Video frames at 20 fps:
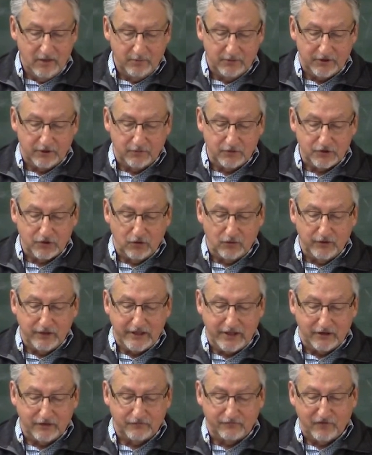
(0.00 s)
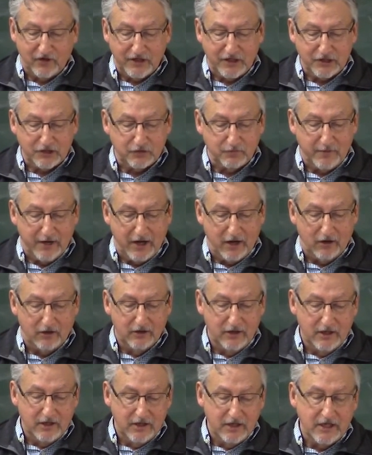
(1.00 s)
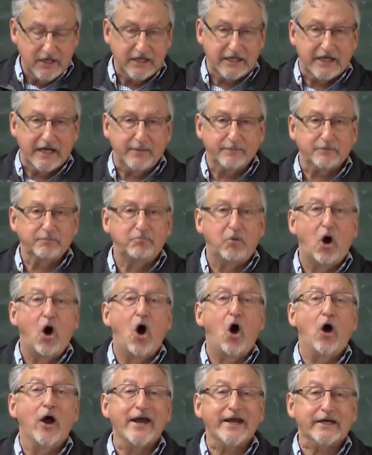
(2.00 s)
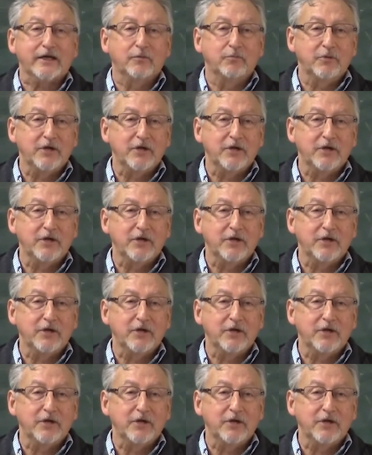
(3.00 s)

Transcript: But there was only a funny smell. He kept pawing,